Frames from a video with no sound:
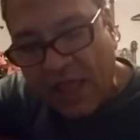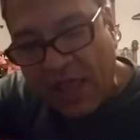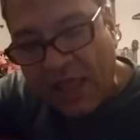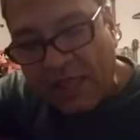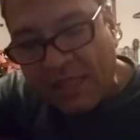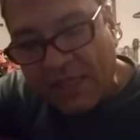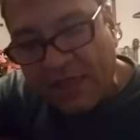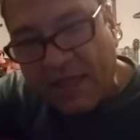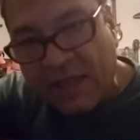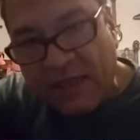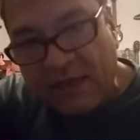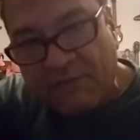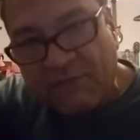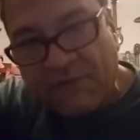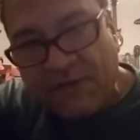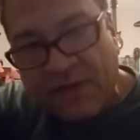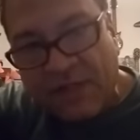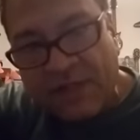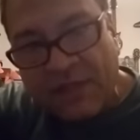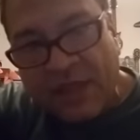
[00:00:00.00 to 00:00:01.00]
and the
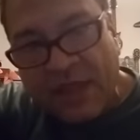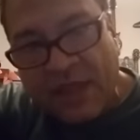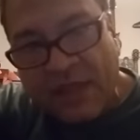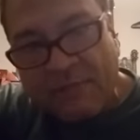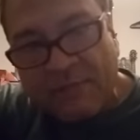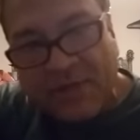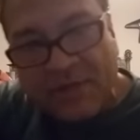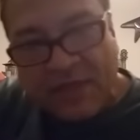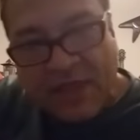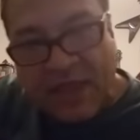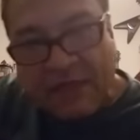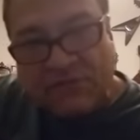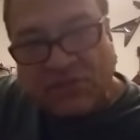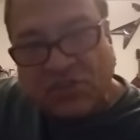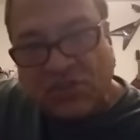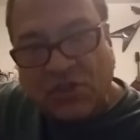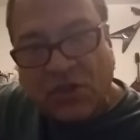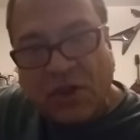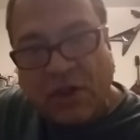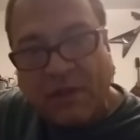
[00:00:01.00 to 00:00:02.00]
fifth F
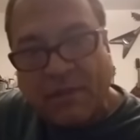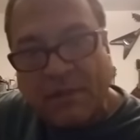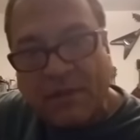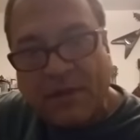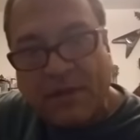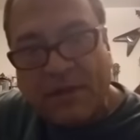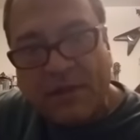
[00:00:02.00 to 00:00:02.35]
sharp.